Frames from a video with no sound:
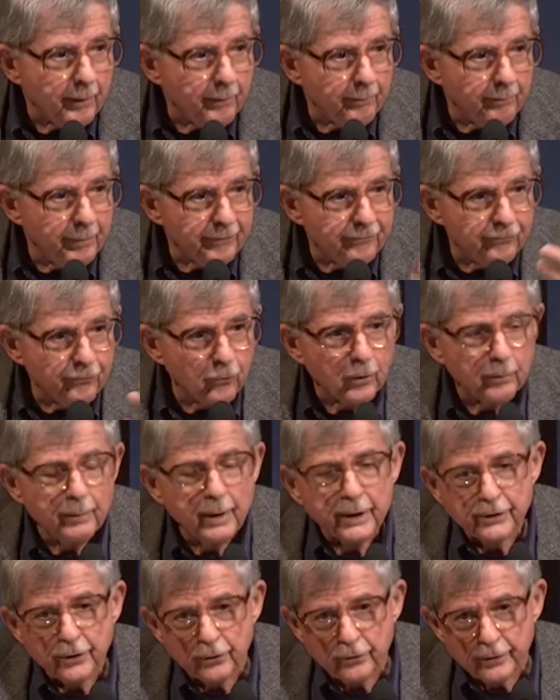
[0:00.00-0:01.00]
before
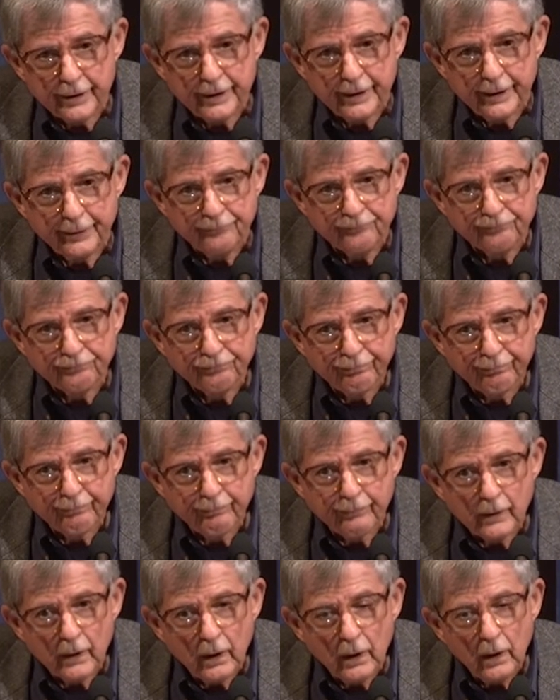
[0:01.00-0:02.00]
modernity.
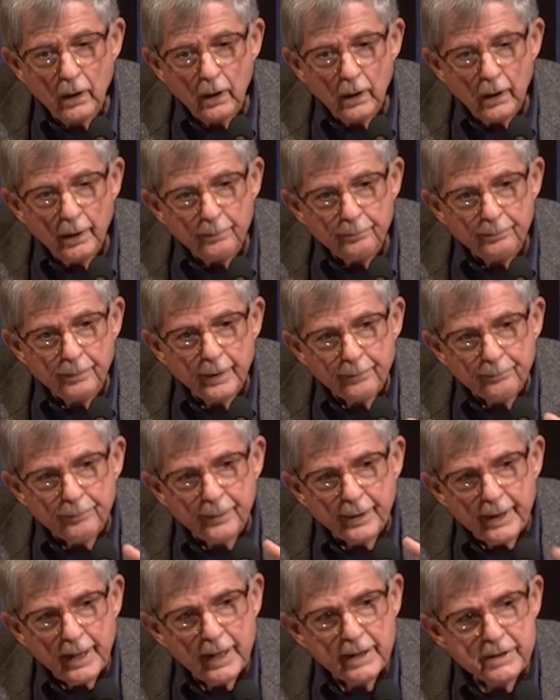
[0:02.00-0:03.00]
But
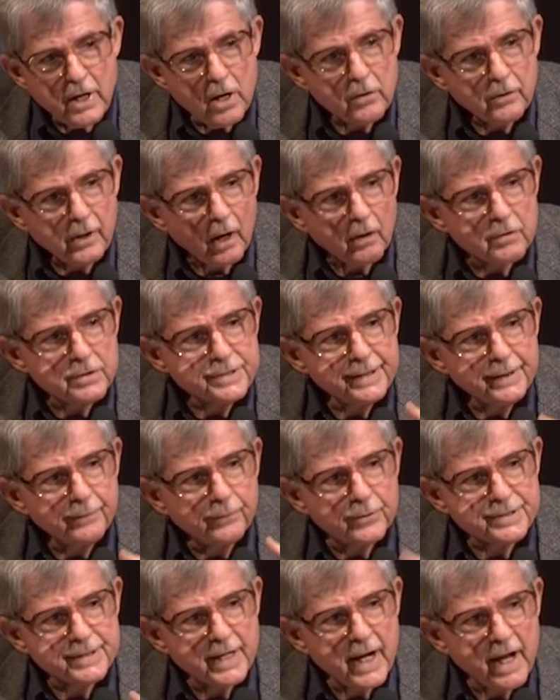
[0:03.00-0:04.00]
it had no currency
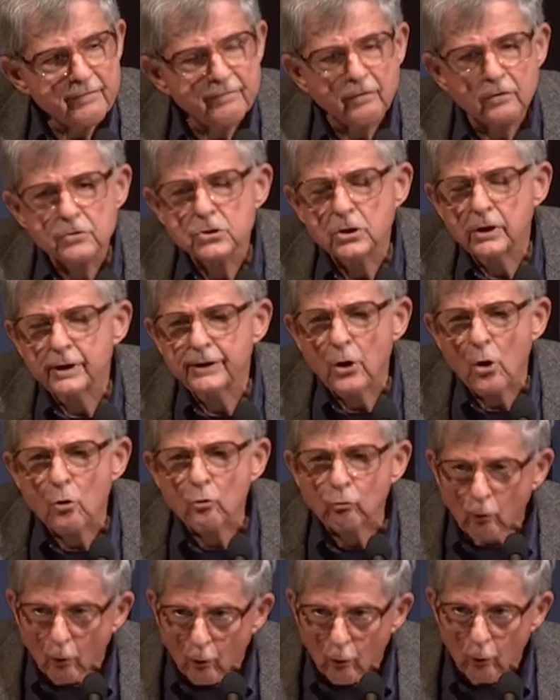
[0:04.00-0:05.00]
because it had virtually no
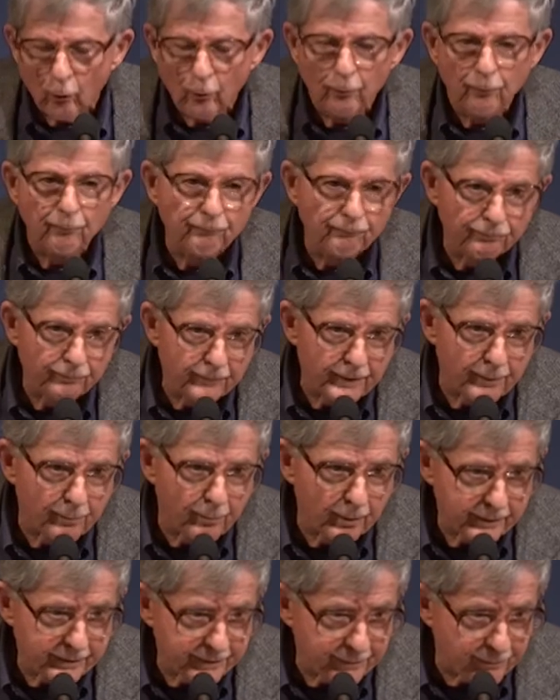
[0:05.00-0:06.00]
role to
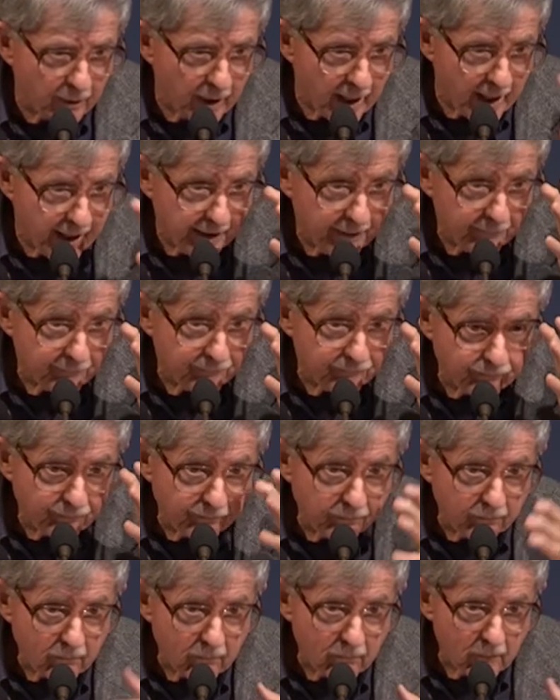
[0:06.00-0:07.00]
play.
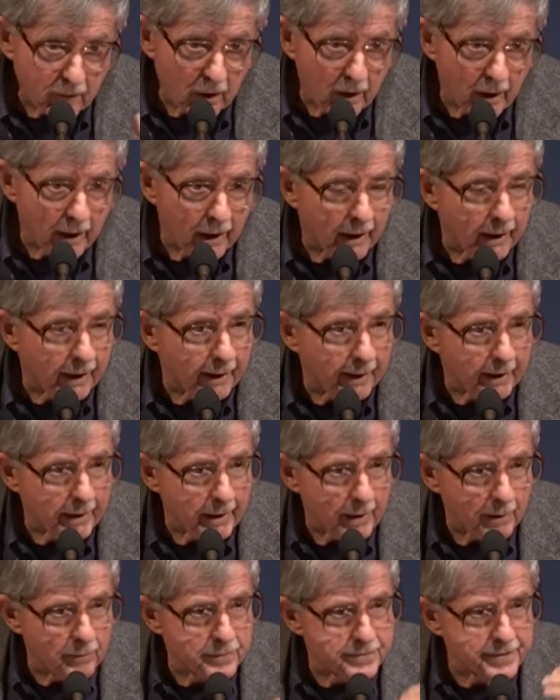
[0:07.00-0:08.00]

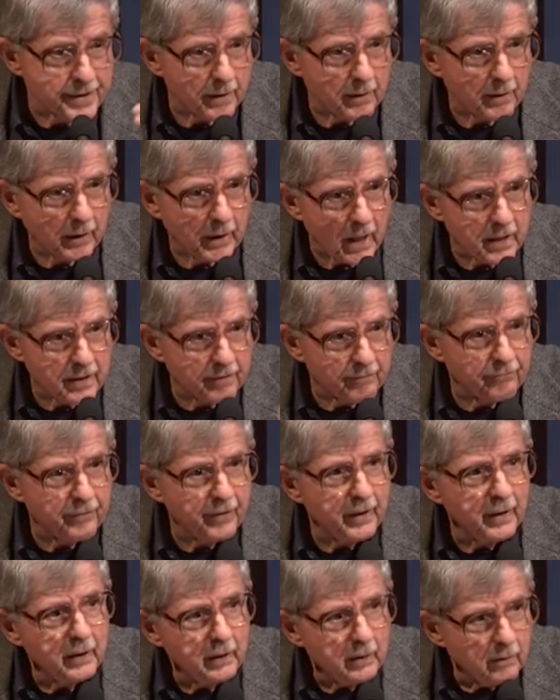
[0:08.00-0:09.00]
It was a kind of
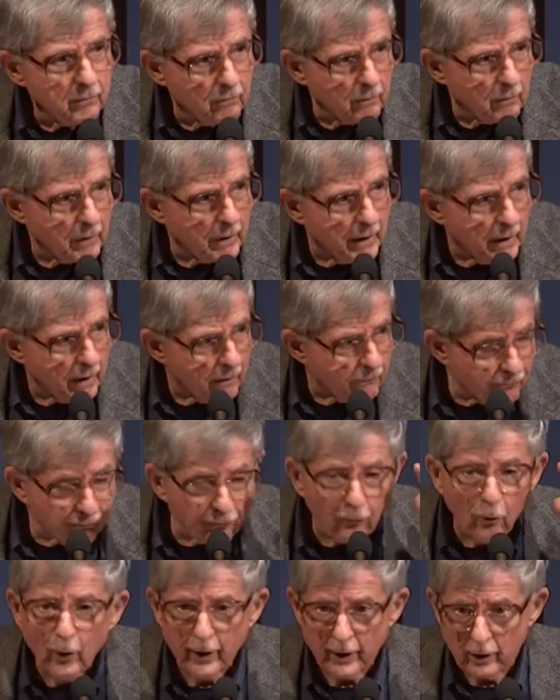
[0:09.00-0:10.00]

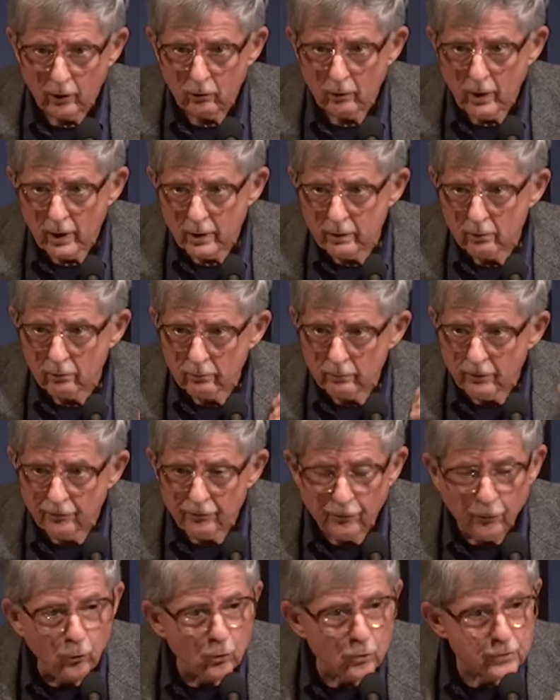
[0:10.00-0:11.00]
foil. The
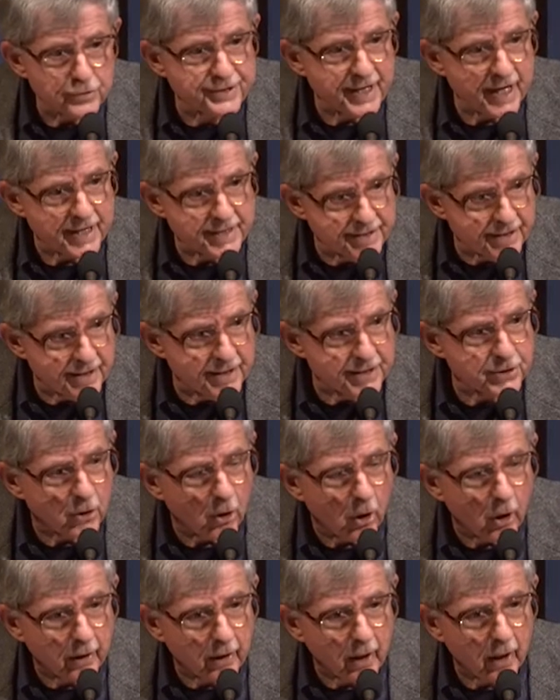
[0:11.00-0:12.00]
fool says in his
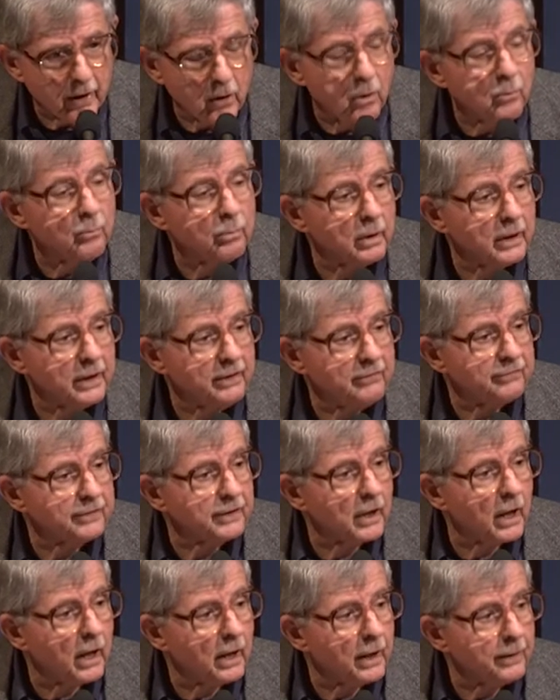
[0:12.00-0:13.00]
heart, I don't believe in
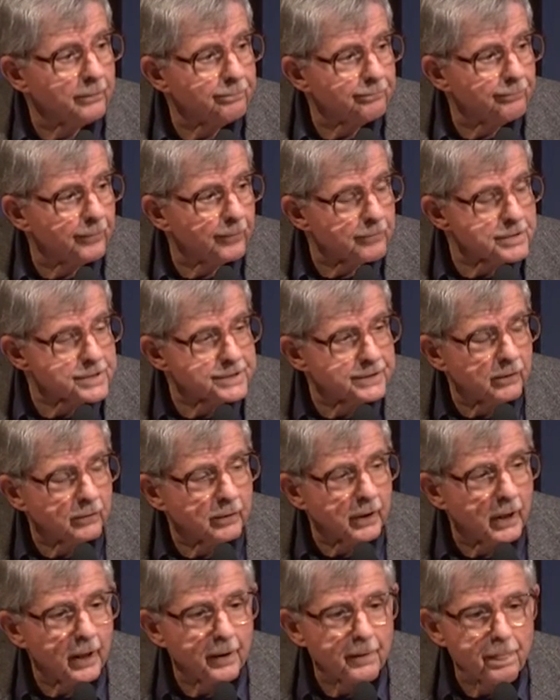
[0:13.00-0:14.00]
God. There is no
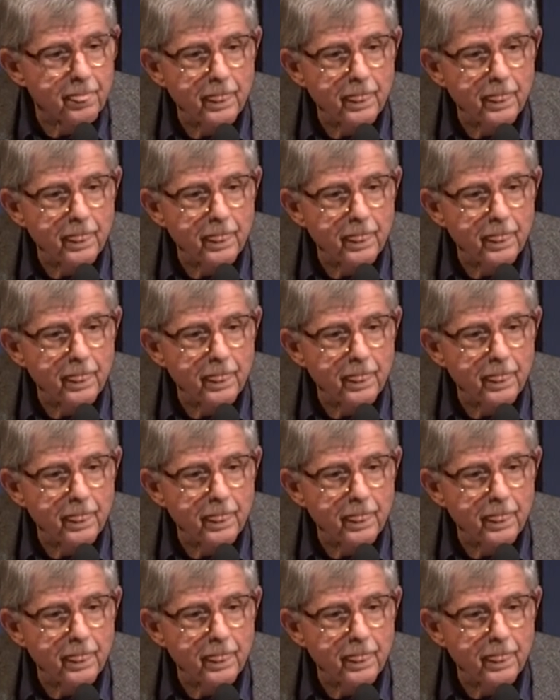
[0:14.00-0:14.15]
God.